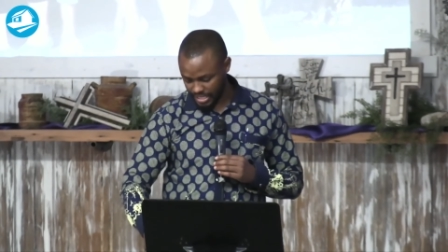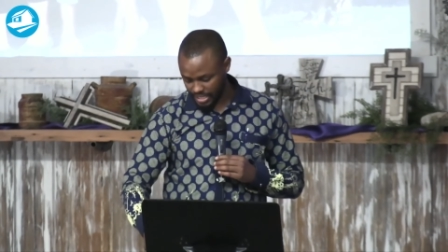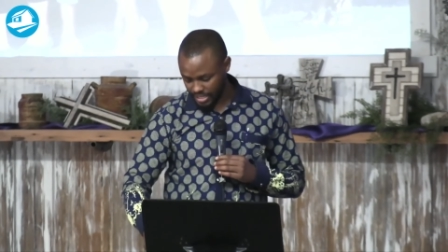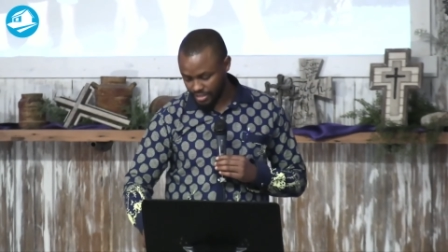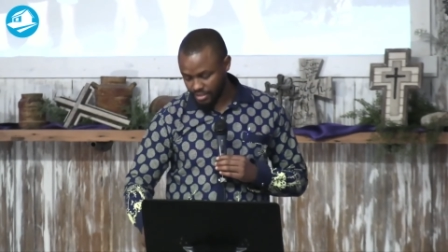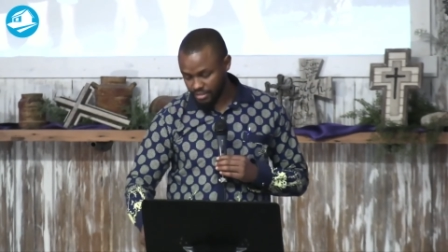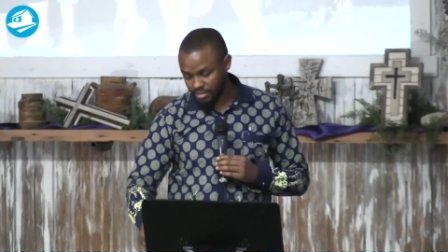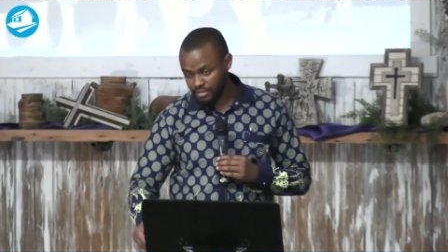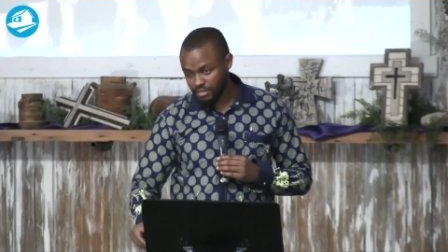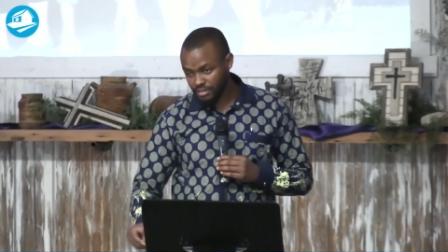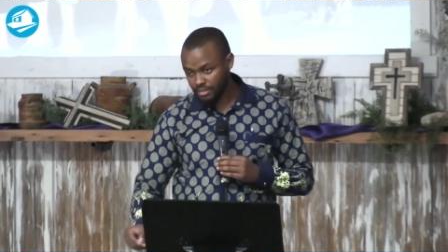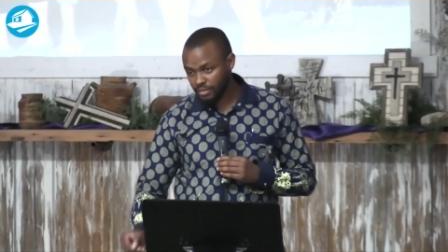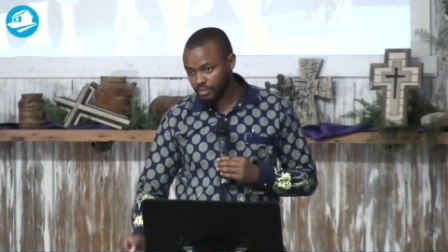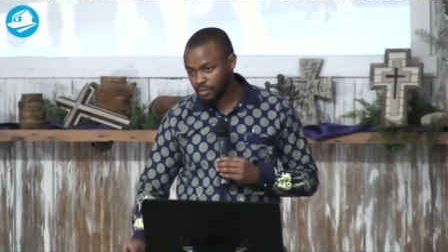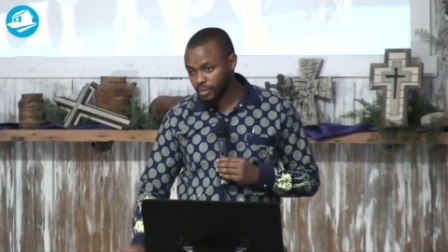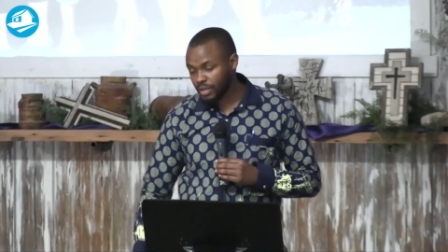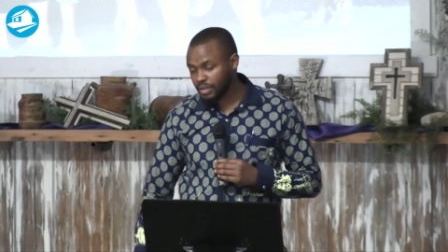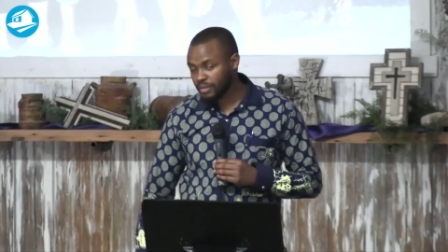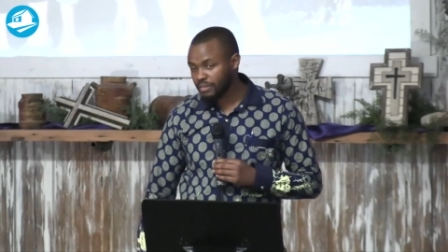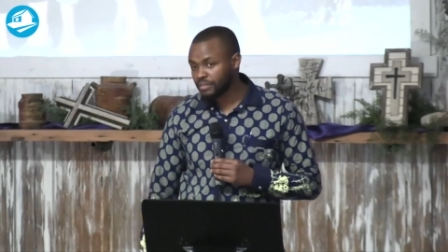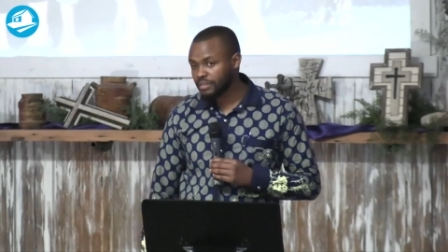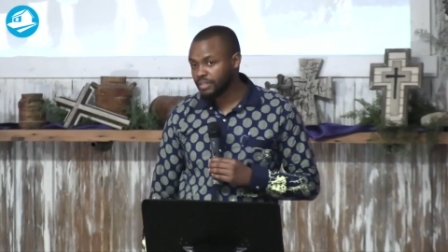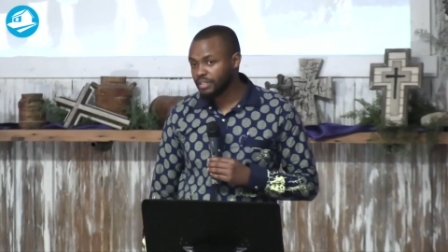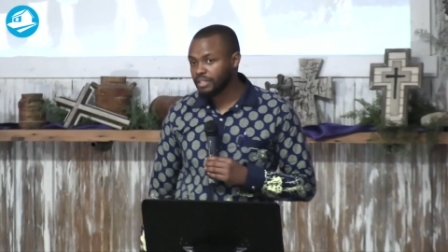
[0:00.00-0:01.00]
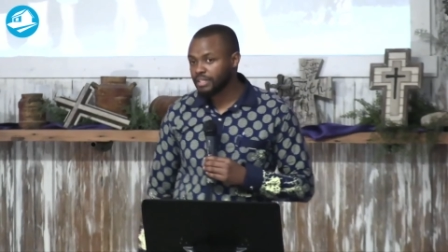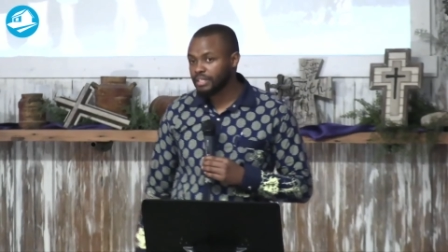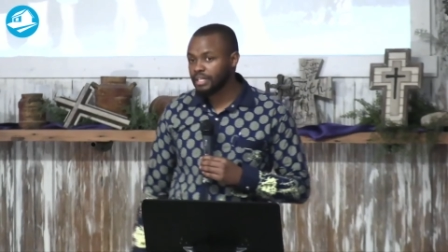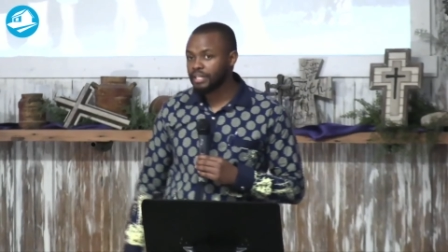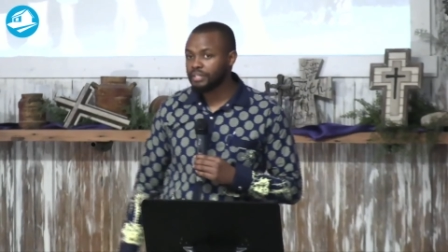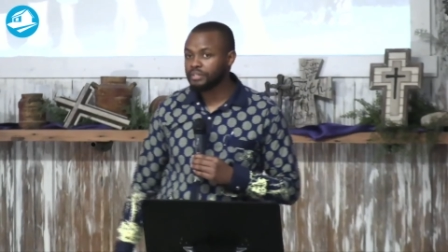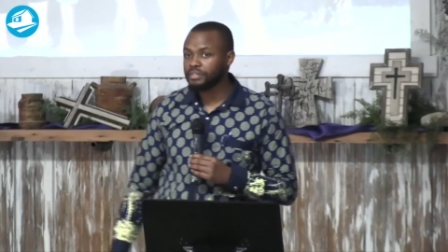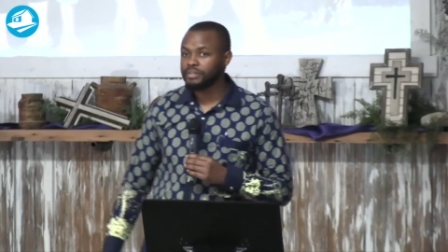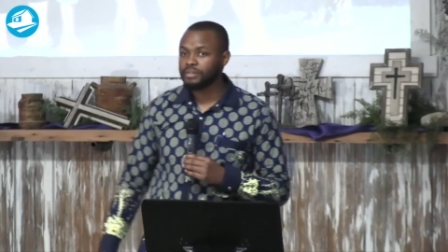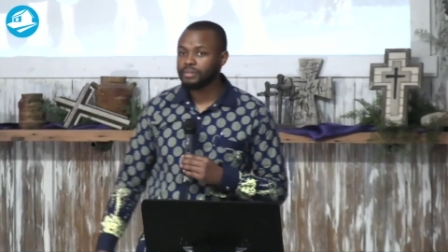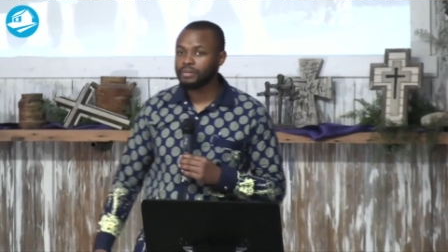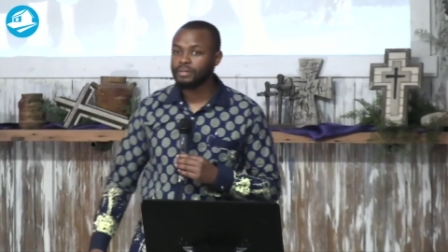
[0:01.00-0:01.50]
So one thing that
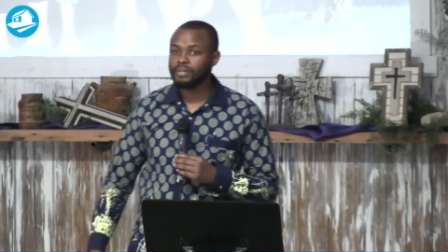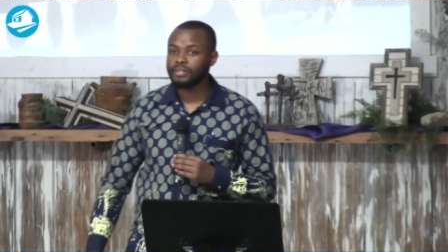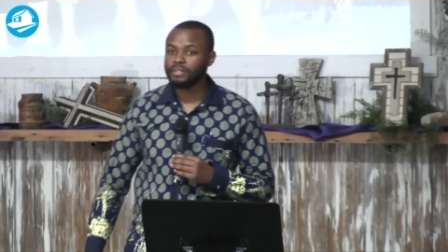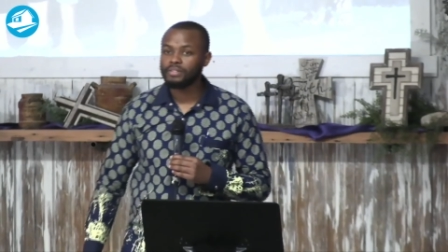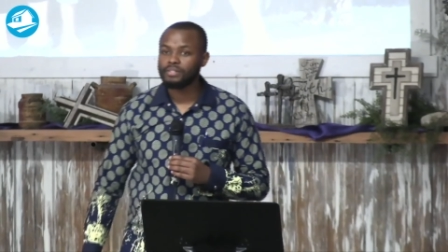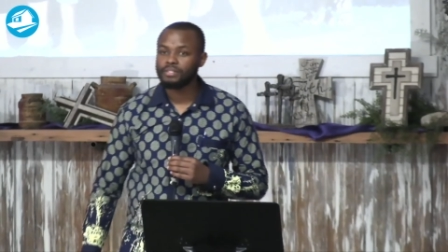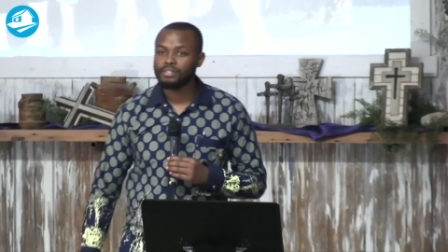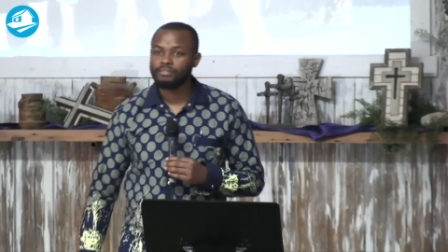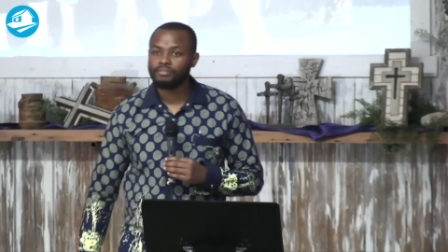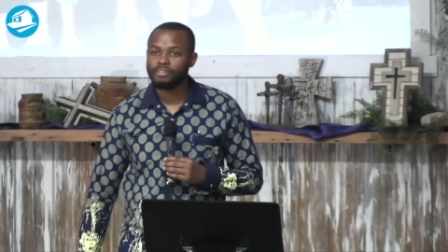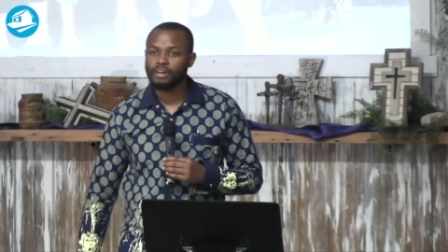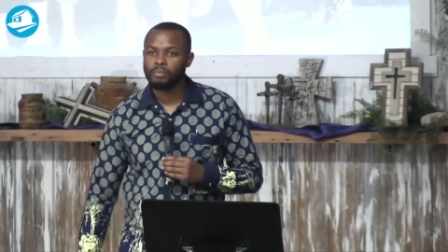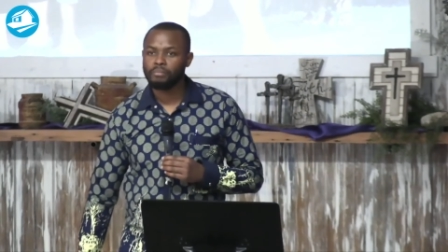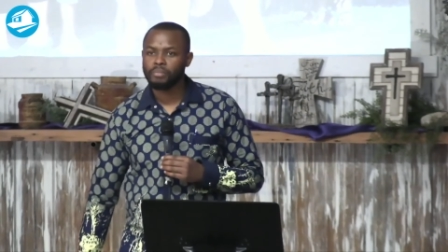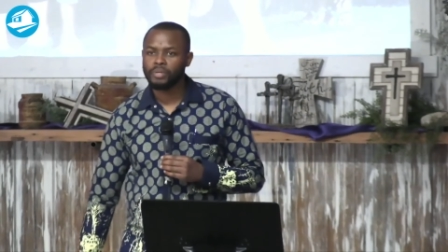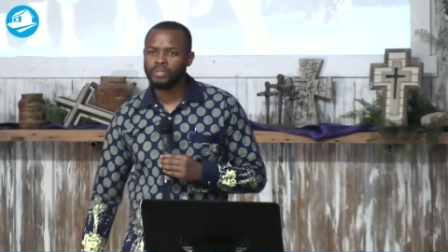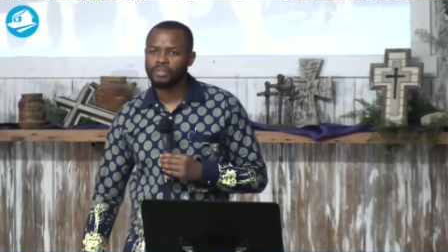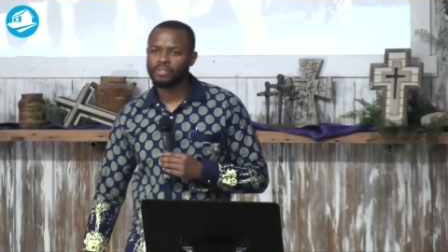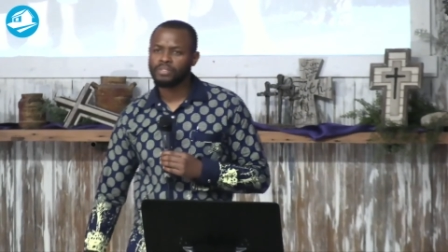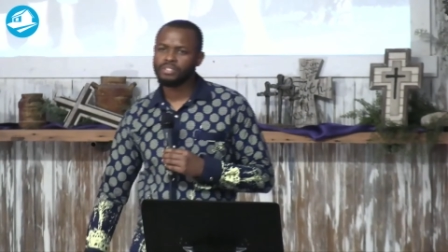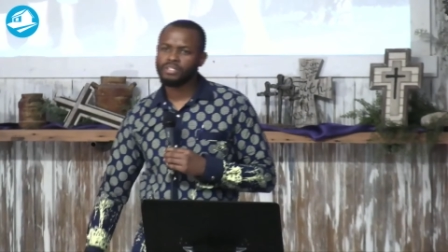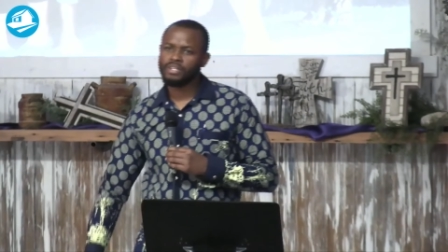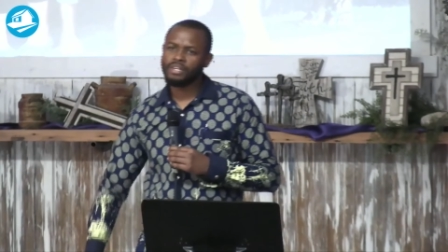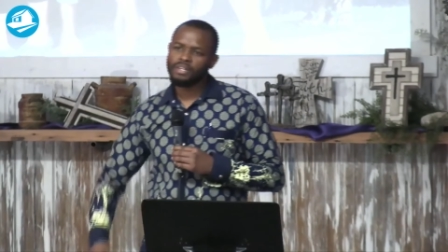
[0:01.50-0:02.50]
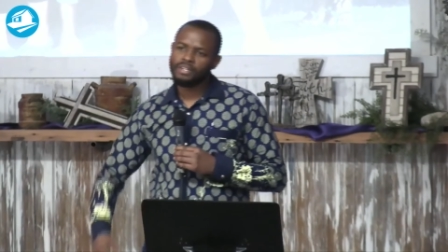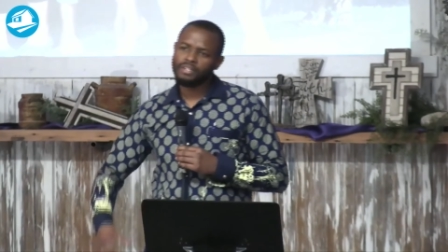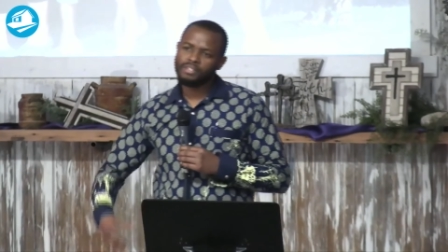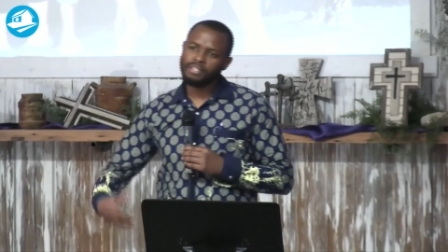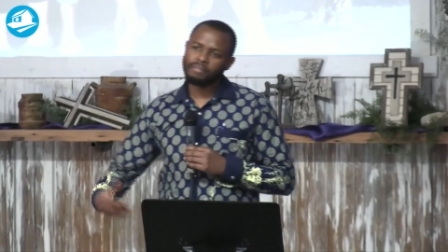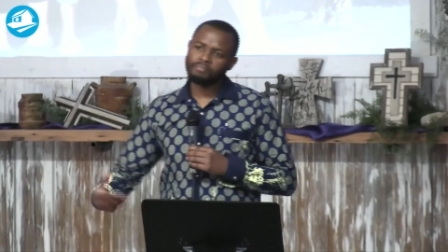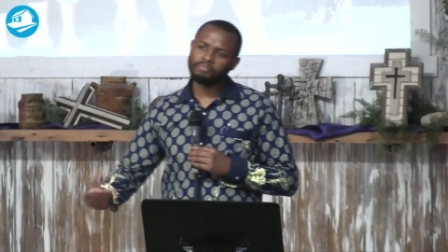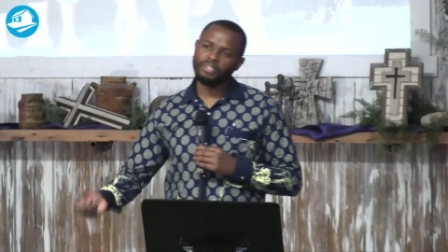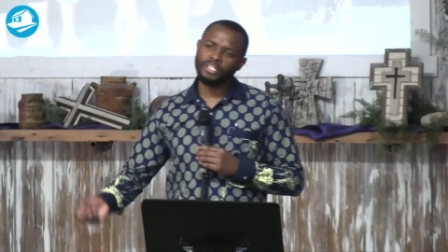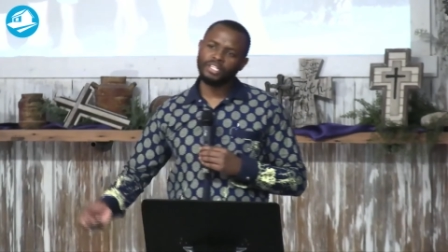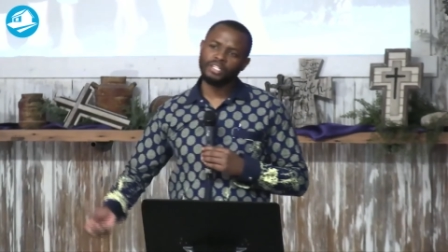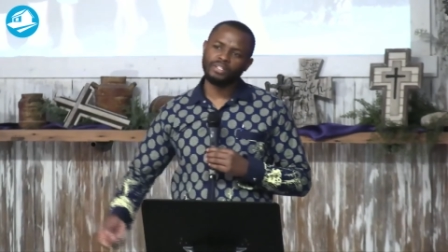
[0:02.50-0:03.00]
you're going to survive, because
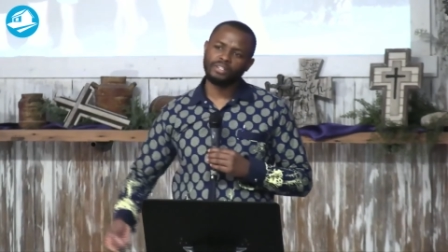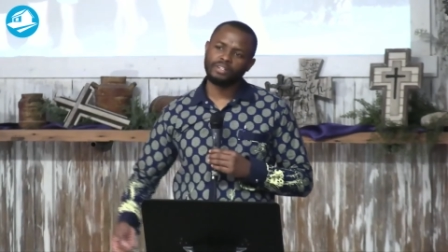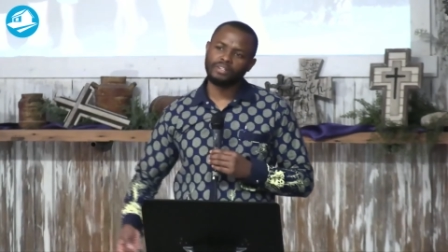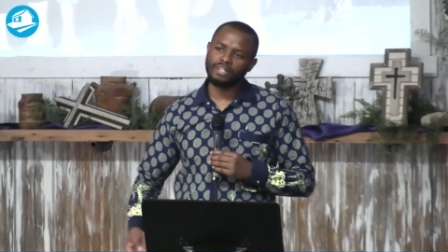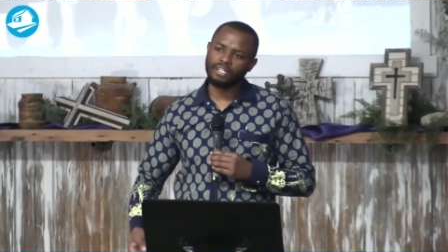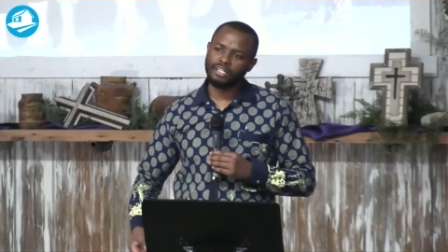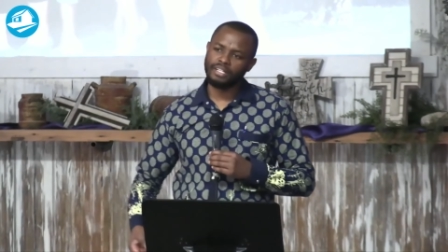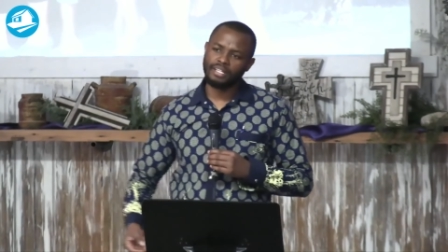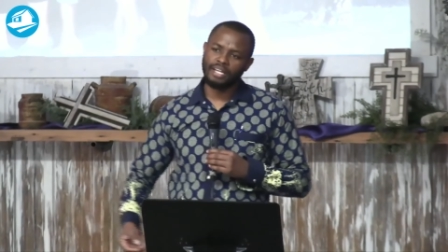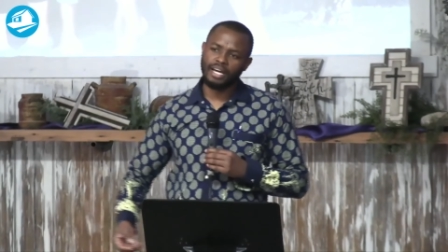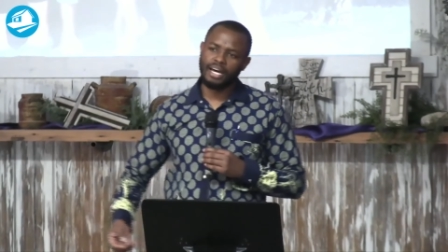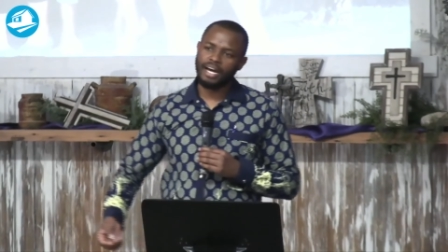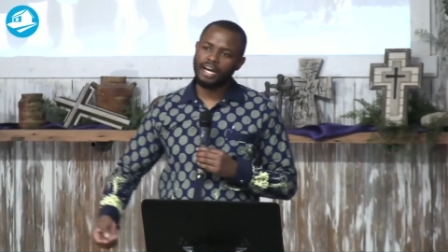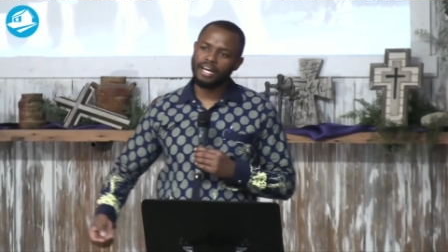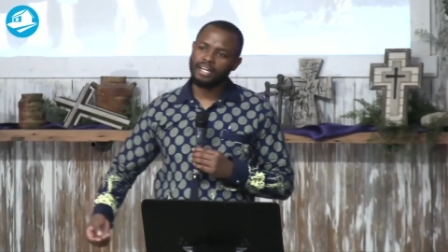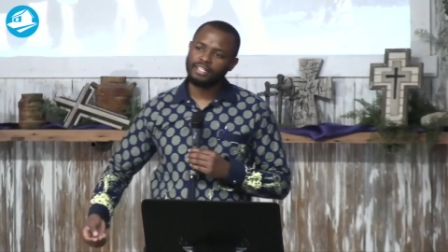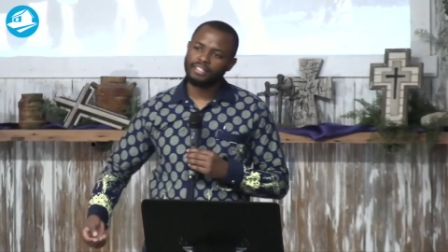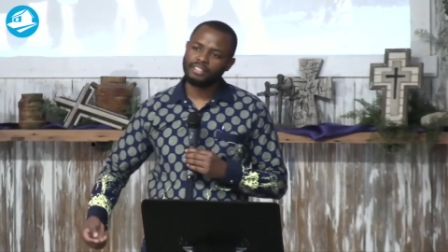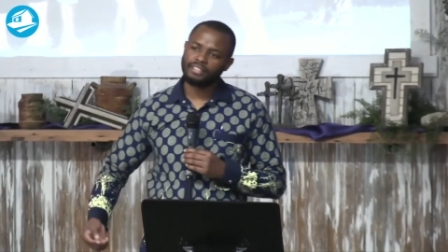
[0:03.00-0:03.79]
someday you're going to die.